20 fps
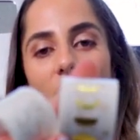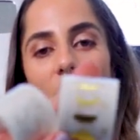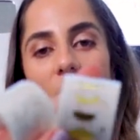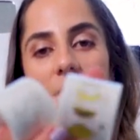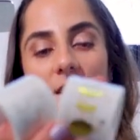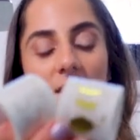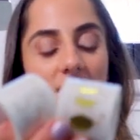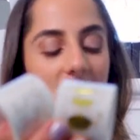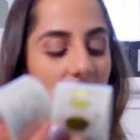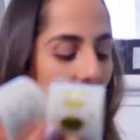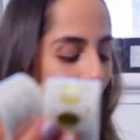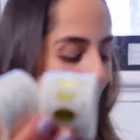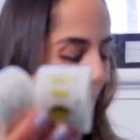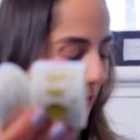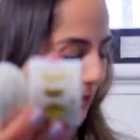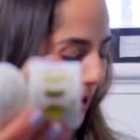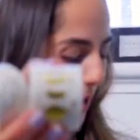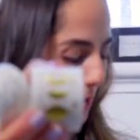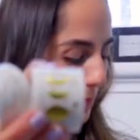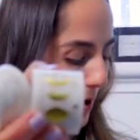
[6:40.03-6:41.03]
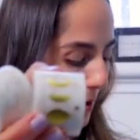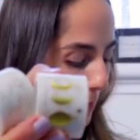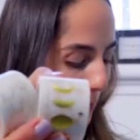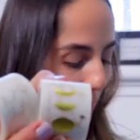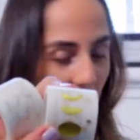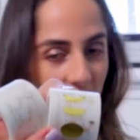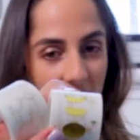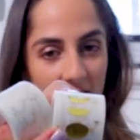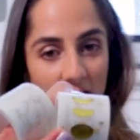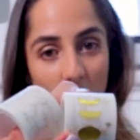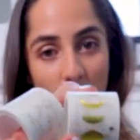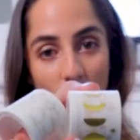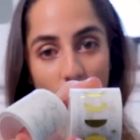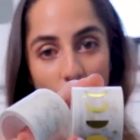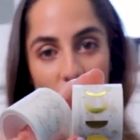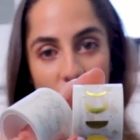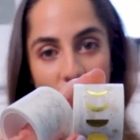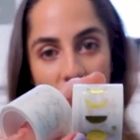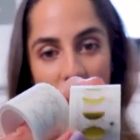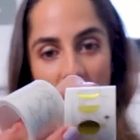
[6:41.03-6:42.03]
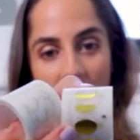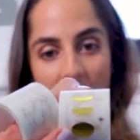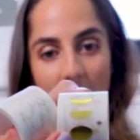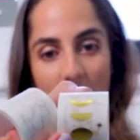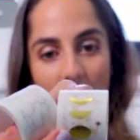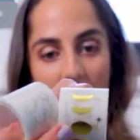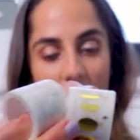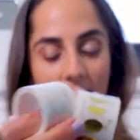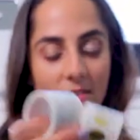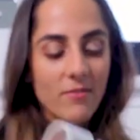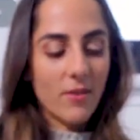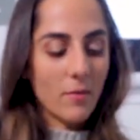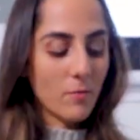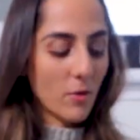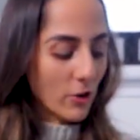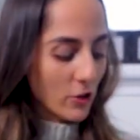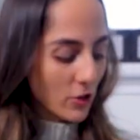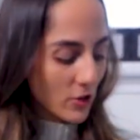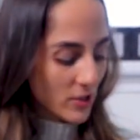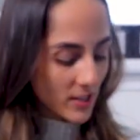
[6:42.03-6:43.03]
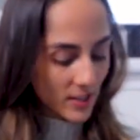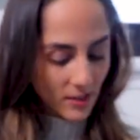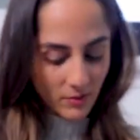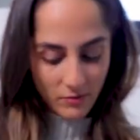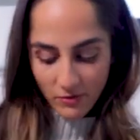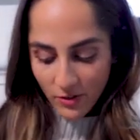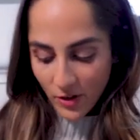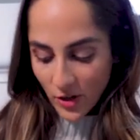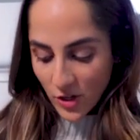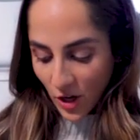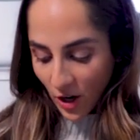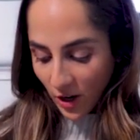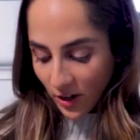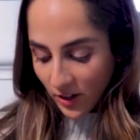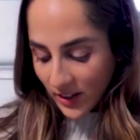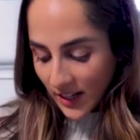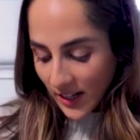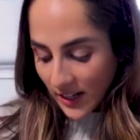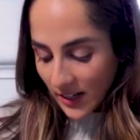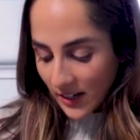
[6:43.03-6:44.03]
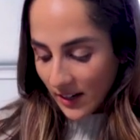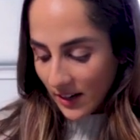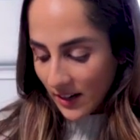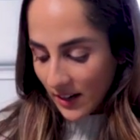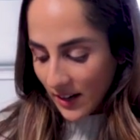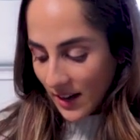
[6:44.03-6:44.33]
Honestly, I wrap my presents with washi tape, even if I'm not using them for journaling.